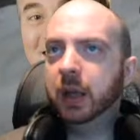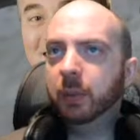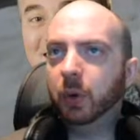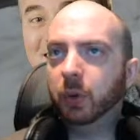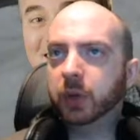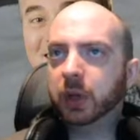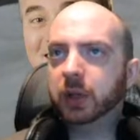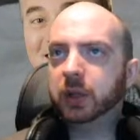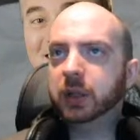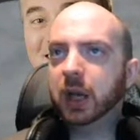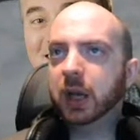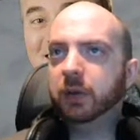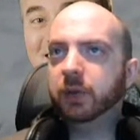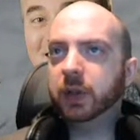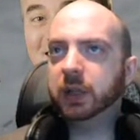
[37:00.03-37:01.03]
but also
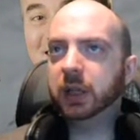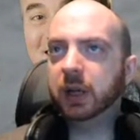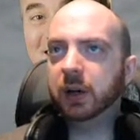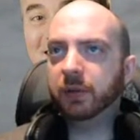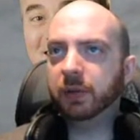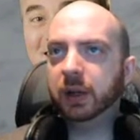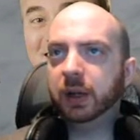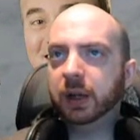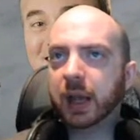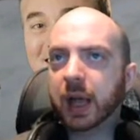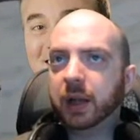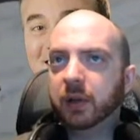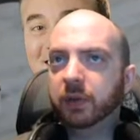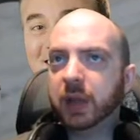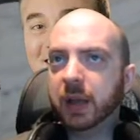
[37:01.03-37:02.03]
concerned for the significant
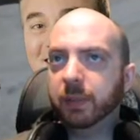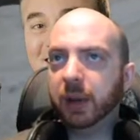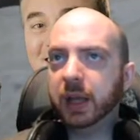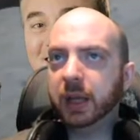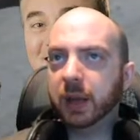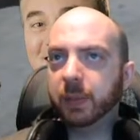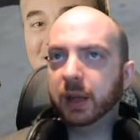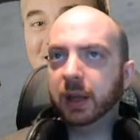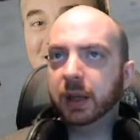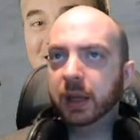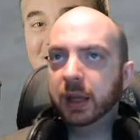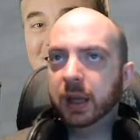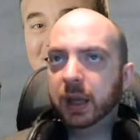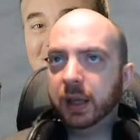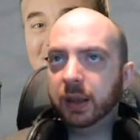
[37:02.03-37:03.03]
lack of gameplay coming
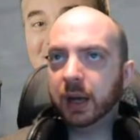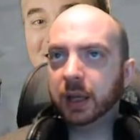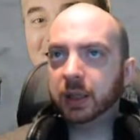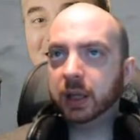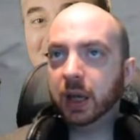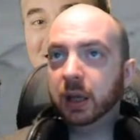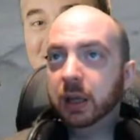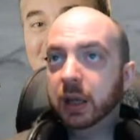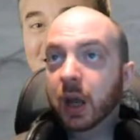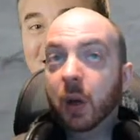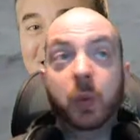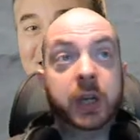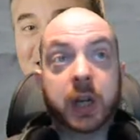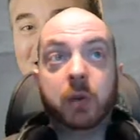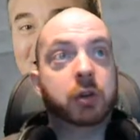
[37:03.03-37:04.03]
in the next year.
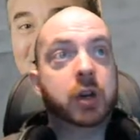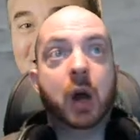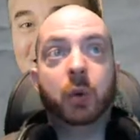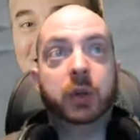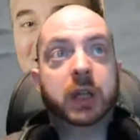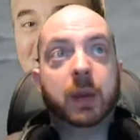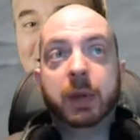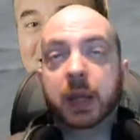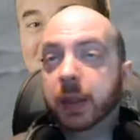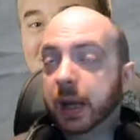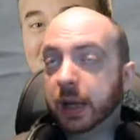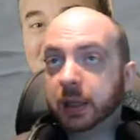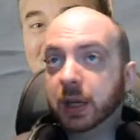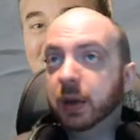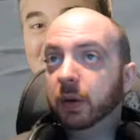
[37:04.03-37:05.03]
We don't know what's coming in the
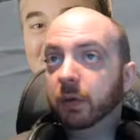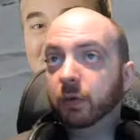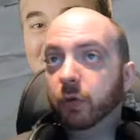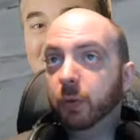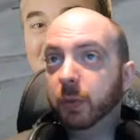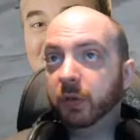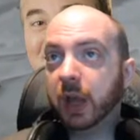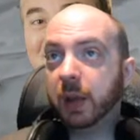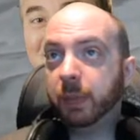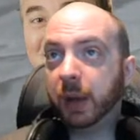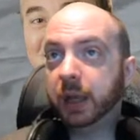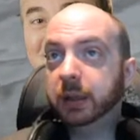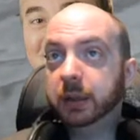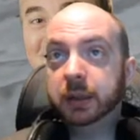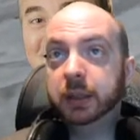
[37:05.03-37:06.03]
next year in form of gameplay.